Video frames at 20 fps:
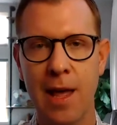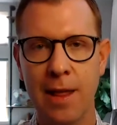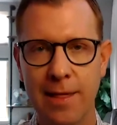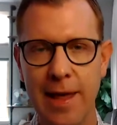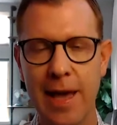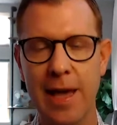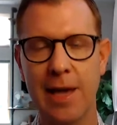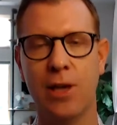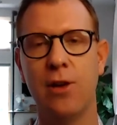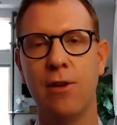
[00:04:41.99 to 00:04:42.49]

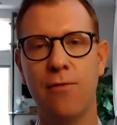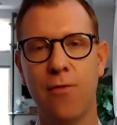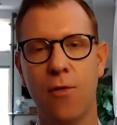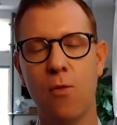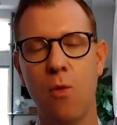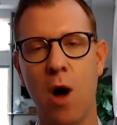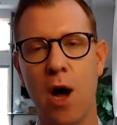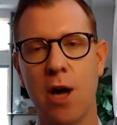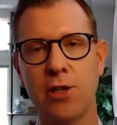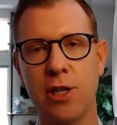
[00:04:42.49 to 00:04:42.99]
Thank you for
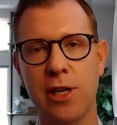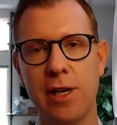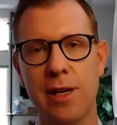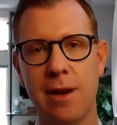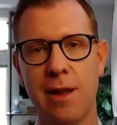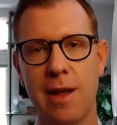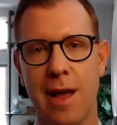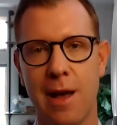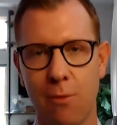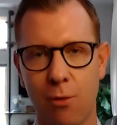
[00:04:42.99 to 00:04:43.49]

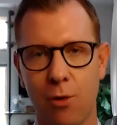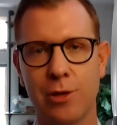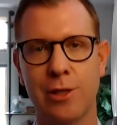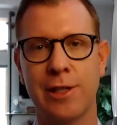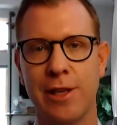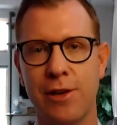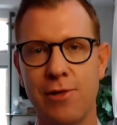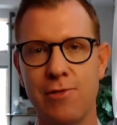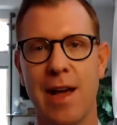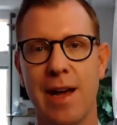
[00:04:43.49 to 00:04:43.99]
watching, and we'll
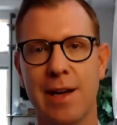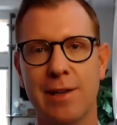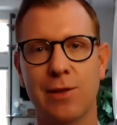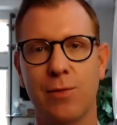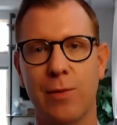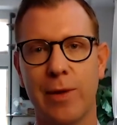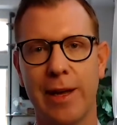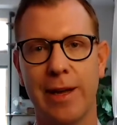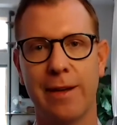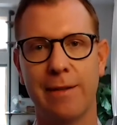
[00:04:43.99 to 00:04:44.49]
see you next
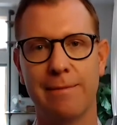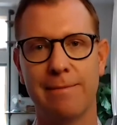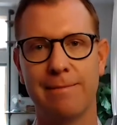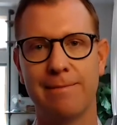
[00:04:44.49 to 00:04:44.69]
week.